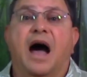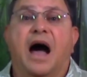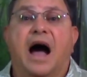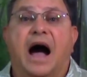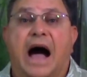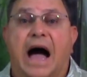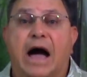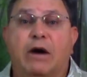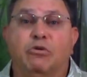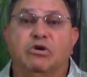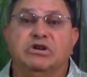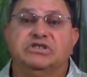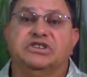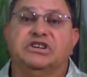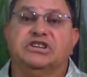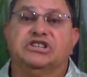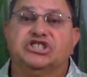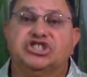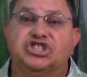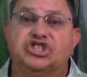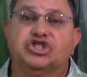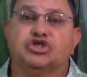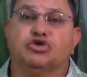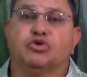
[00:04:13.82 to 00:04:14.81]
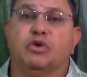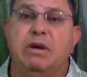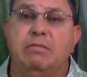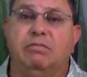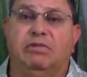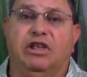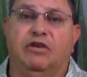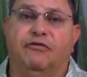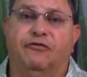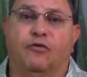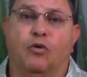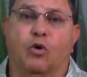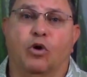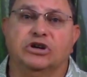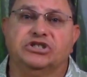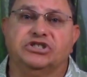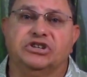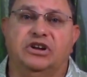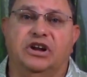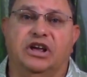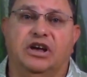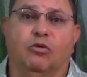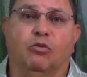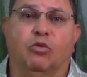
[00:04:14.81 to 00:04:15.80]
I was extremely
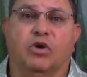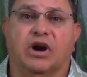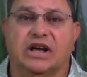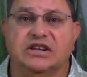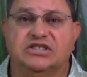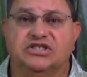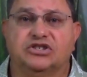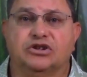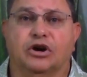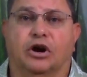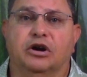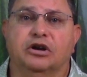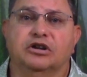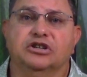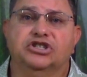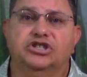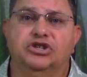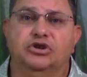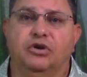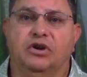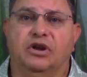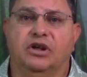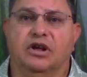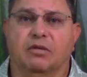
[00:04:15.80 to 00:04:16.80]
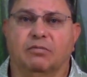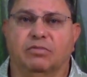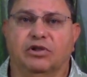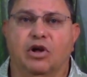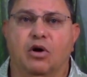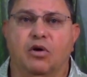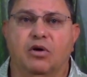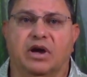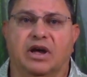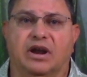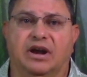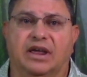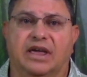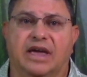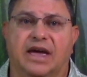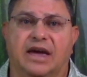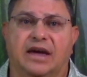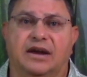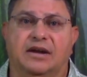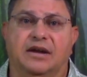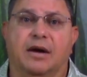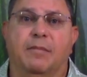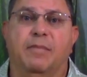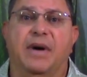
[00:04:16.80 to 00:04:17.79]
fortunate when I started shooting a blowgun
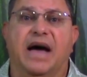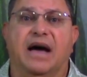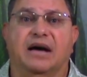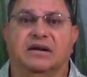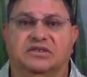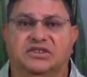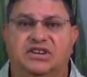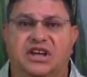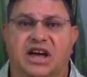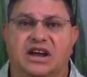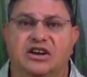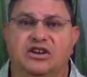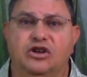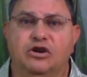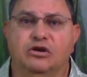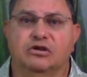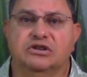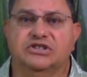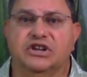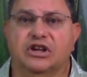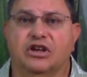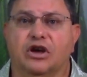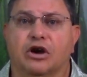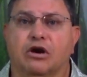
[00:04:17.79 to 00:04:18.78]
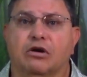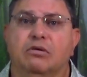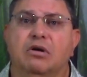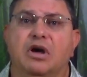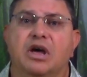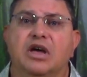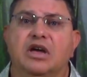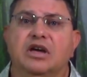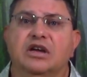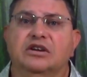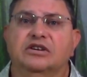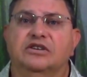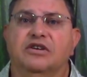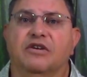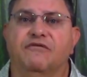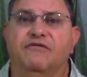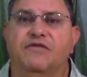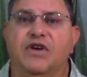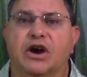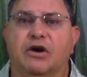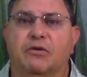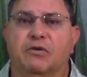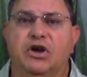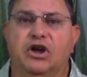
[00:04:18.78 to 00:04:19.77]
again about 10 years ago to
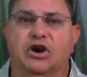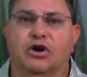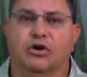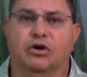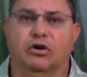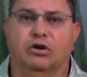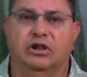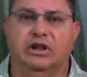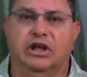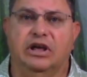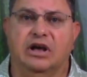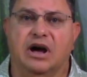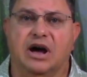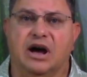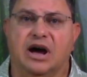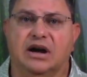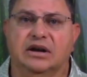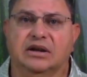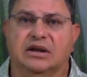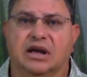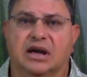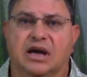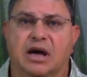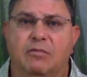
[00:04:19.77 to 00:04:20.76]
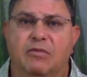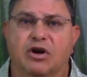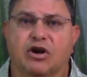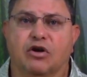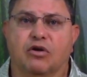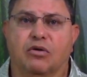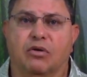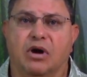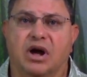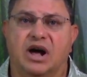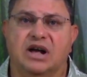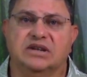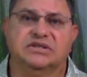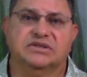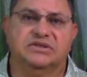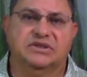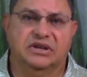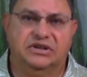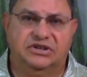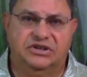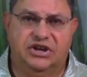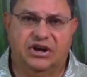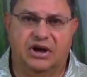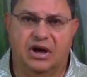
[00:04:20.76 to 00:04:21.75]
very early on come across
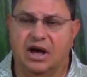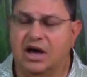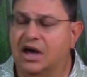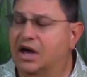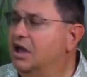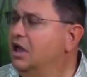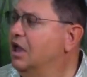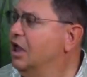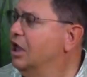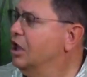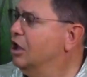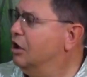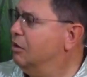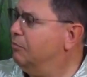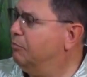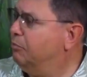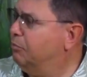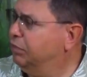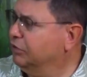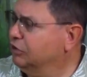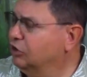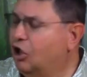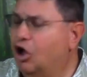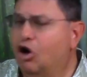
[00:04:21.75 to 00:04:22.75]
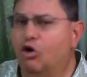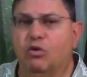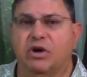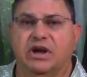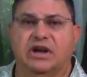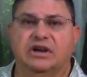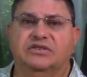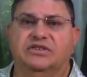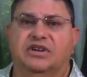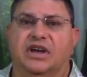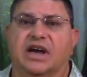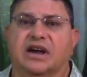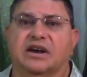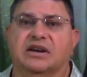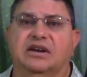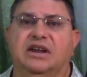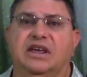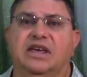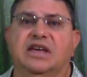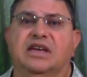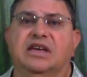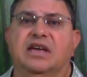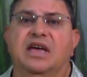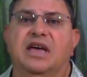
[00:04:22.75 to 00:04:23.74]
the tuh blowing
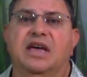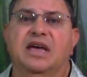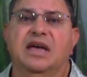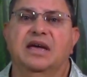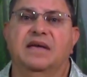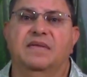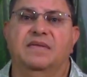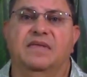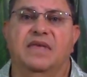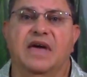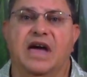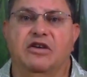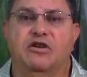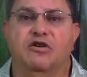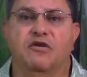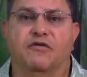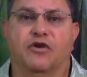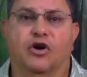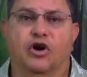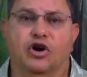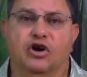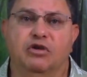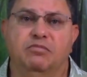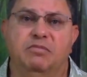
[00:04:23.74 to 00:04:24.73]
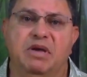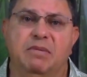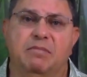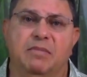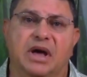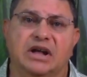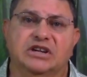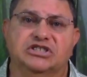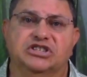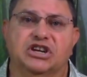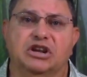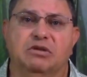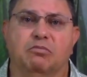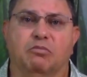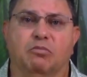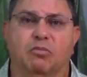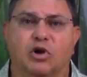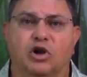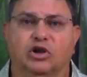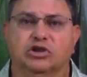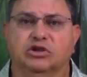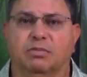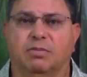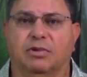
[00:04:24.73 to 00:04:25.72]
technique that you've heard me mention
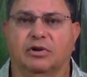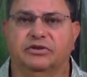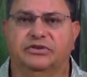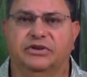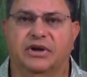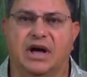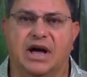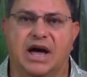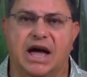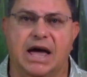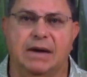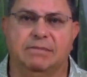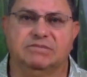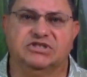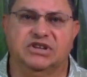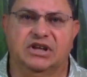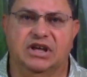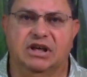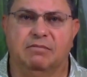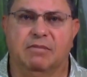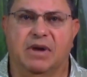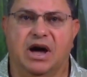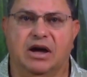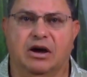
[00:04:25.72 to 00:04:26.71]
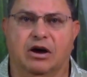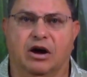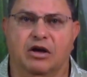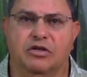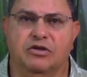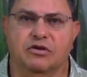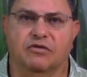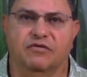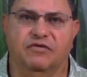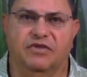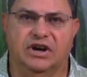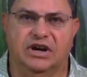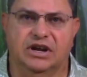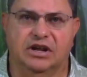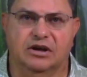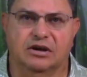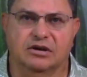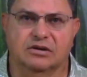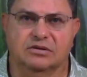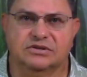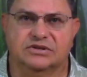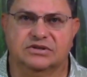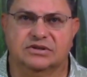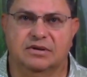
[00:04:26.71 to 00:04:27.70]
multiple times in my other
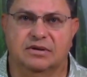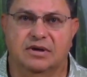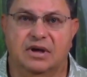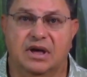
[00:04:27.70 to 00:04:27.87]
videos.